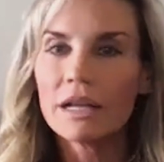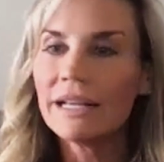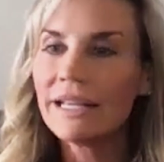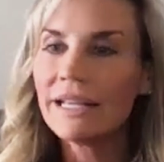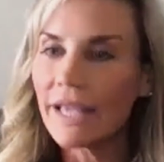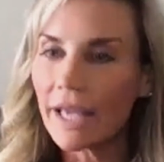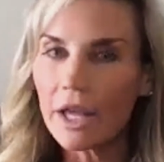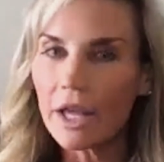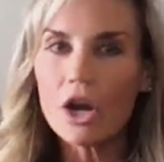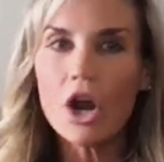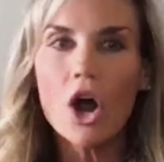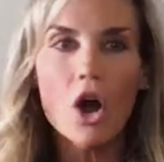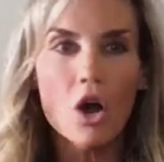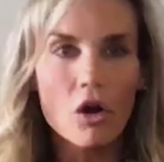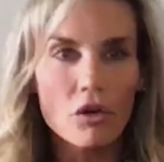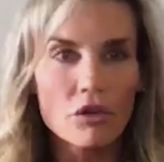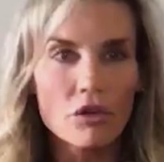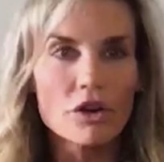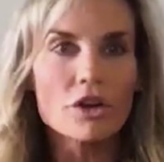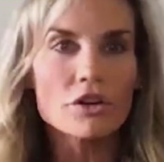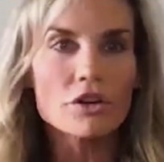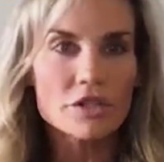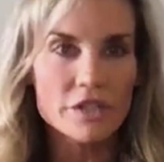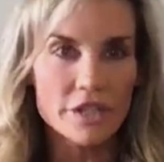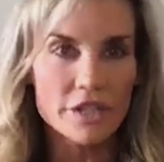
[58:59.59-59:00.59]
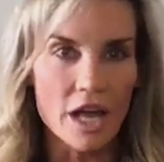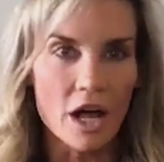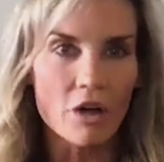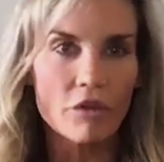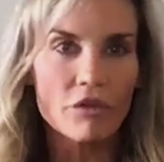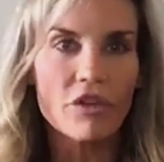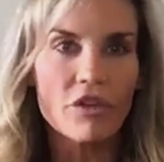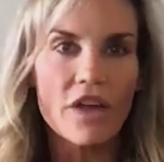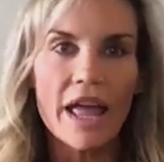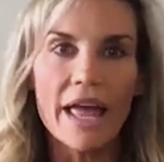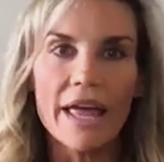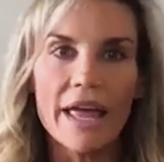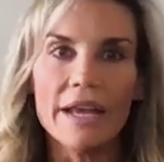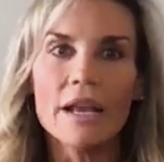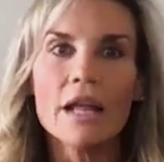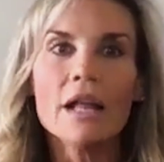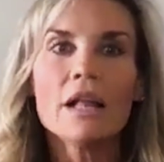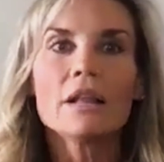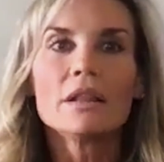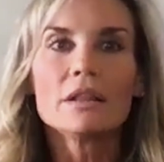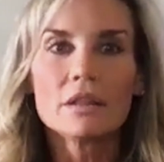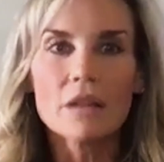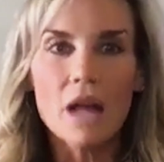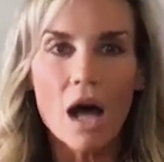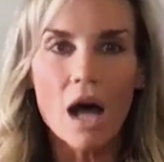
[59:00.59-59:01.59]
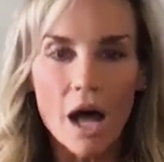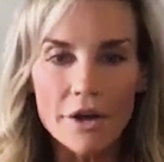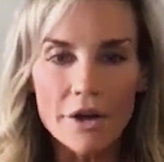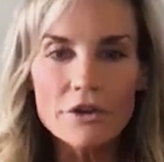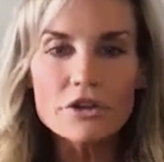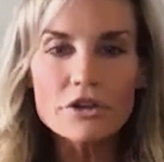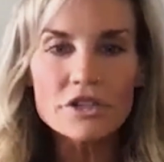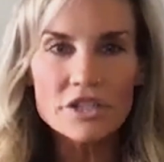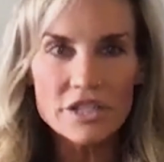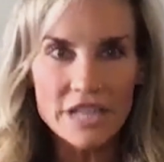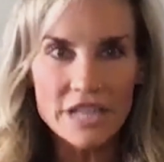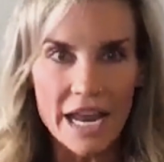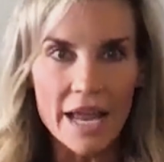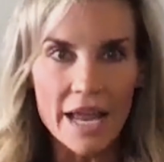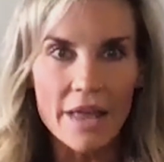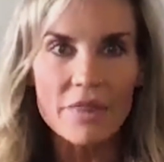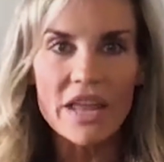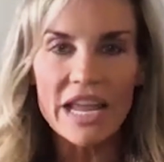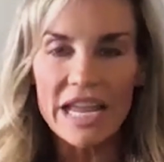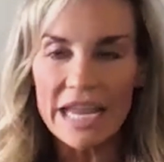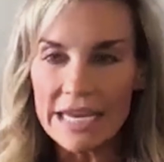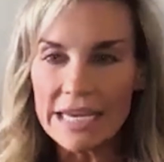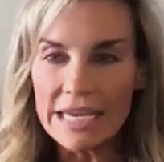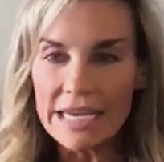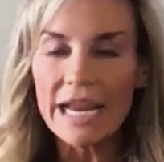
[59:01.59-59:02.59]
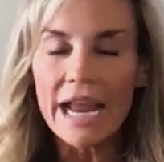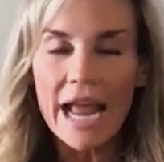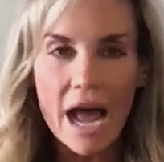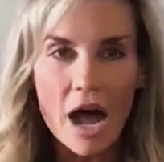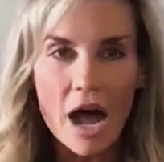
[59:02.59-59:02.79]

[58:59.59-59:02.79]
Get over yourself and understand that eating